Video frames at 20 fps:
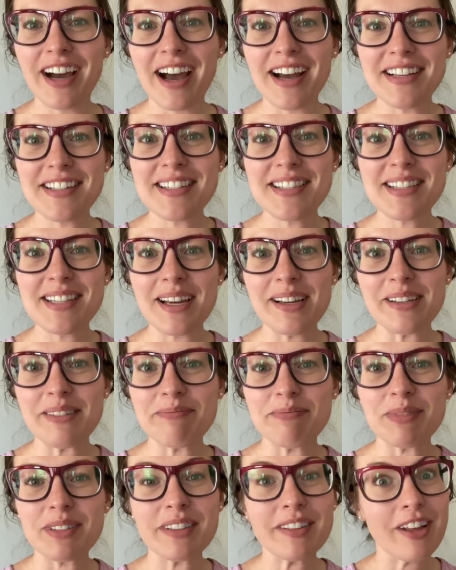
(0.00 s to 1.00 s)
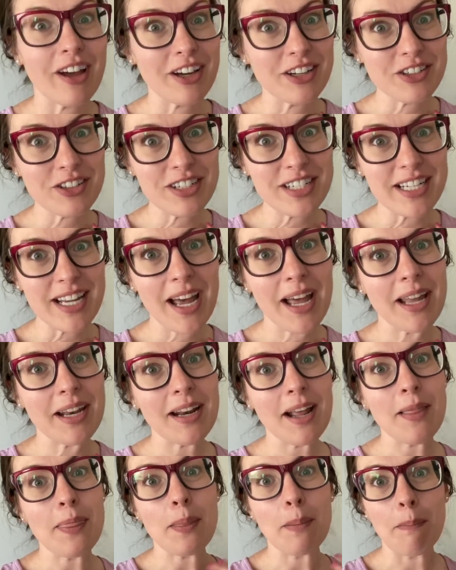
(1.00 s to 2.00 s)
got some laundry
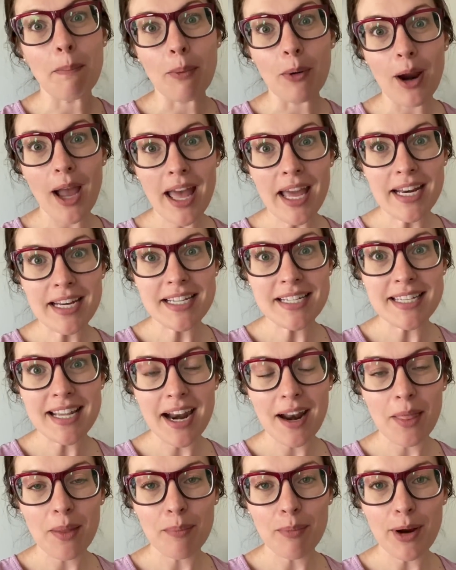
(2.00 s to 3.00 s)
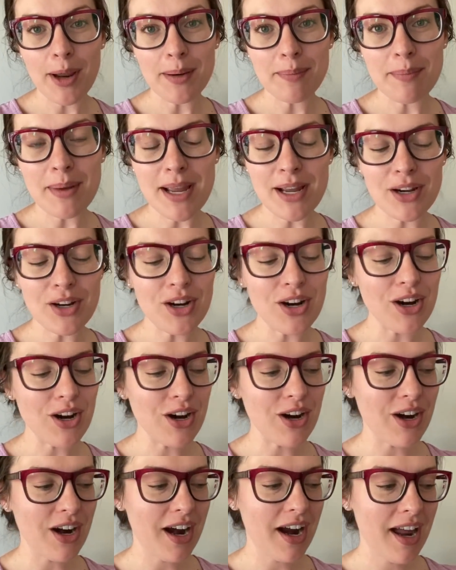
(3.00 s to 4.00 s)
done. The bread is out of the bread
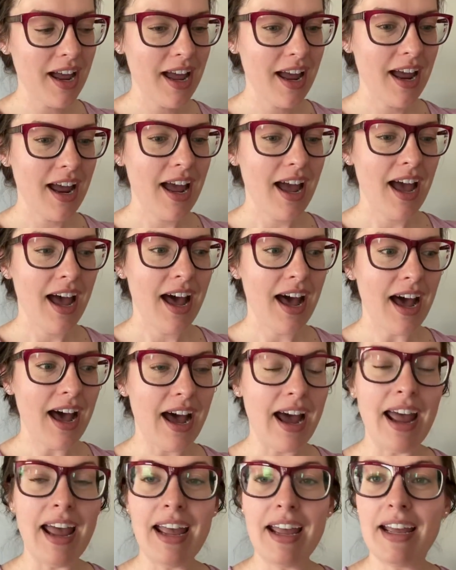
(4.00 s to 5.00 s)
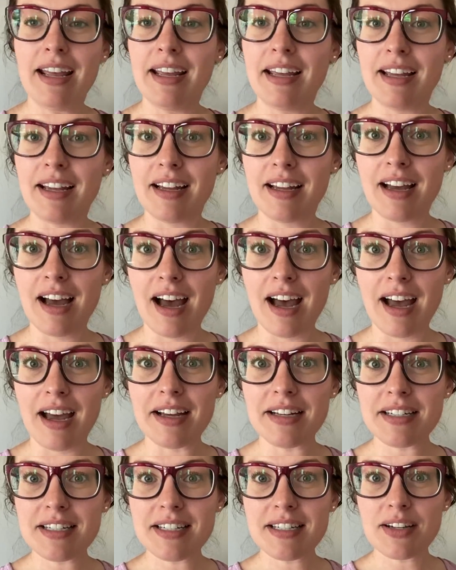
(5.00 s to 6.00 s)
maker. I
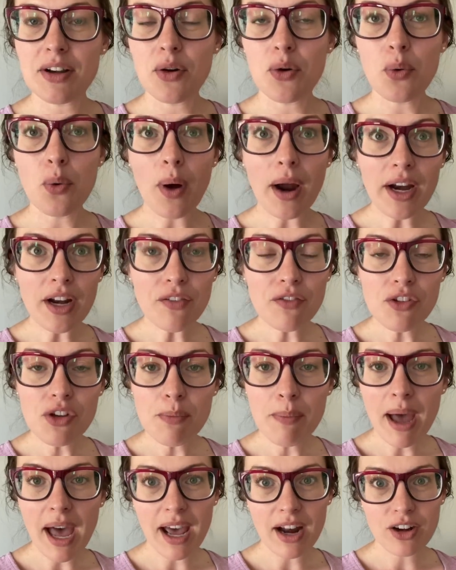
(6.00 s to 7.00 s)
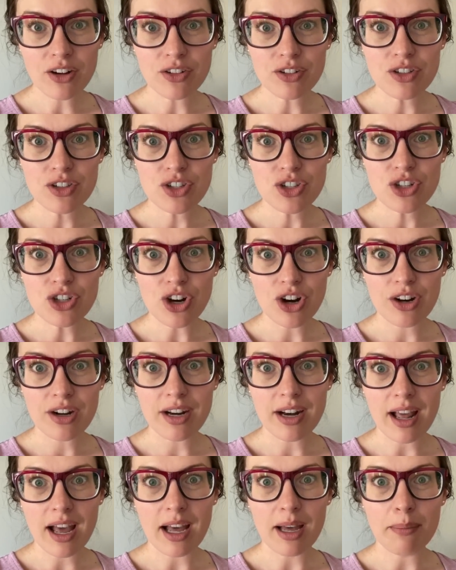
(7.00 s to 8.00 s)
got quite a few patterns
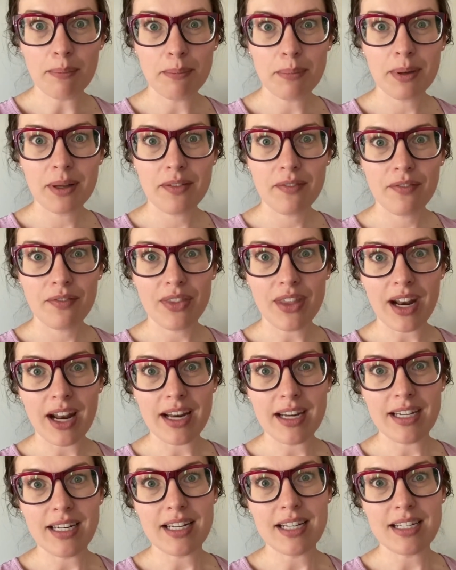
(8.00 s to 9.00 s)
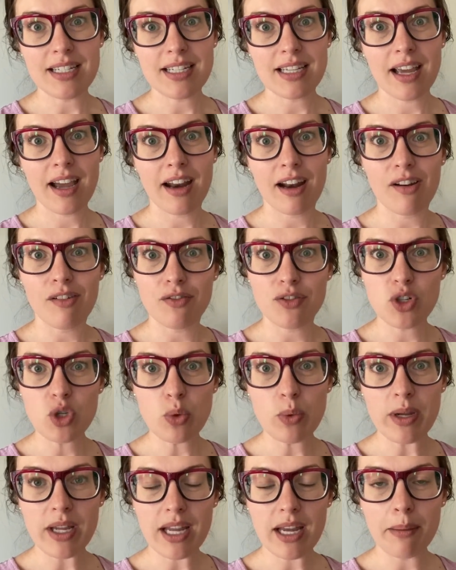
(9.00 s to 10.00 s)
charted up that I needed to kind of
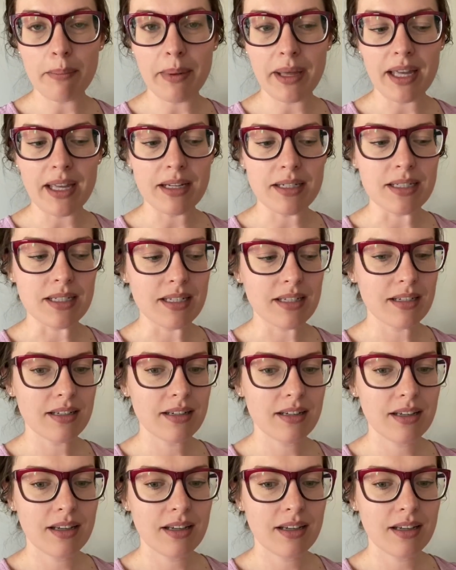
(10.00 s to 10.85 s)
tweak a bit.